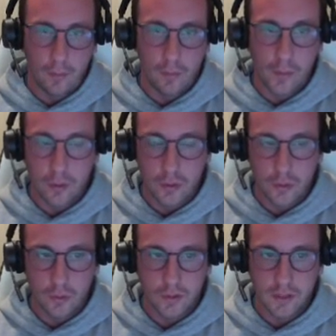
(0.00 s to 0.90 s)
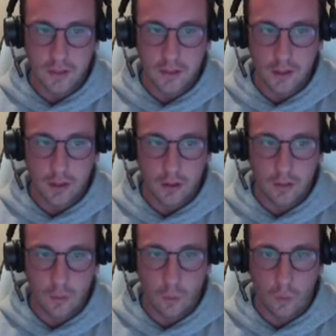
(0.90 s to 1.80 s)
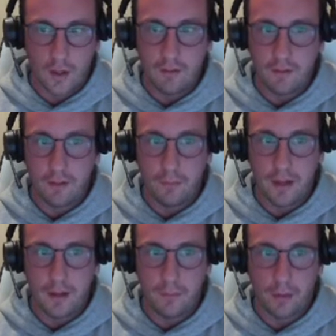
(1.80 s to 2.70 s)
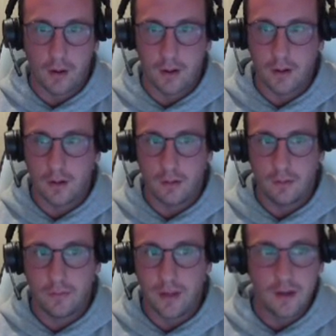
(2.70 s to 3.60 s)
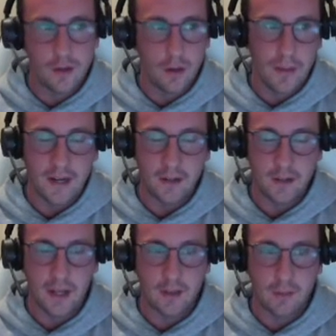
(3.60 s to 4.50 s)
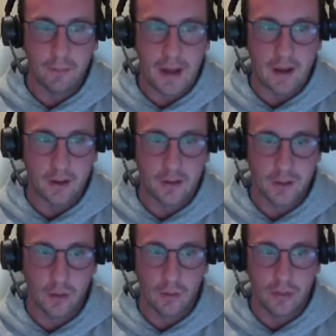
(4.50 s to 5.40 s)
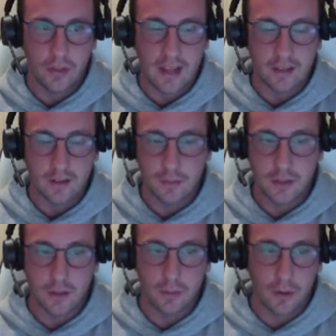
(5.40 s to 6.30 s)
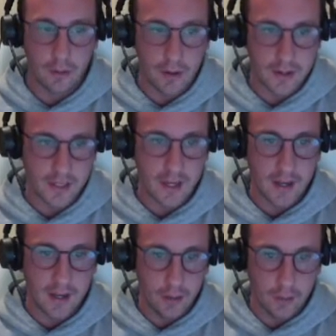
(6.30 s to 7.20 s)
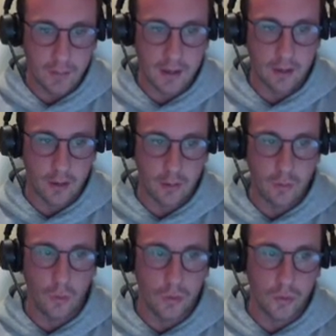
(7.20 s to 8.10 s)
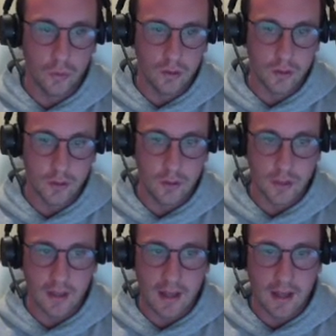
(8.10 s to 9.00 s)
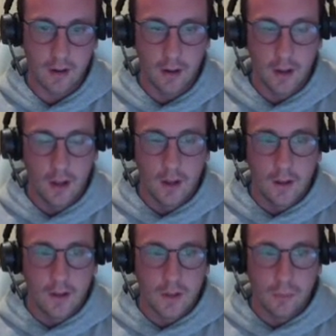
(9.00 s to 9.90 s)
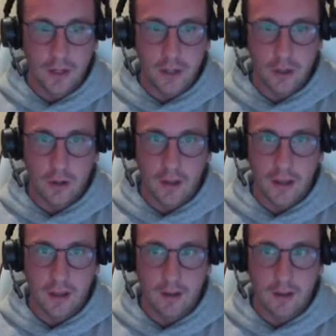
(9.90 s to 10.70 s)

remote tools installed or even being part of the domain to get them back. So that's going to be super interesting, and you can make a lot of cool tools using that. So be sure to like,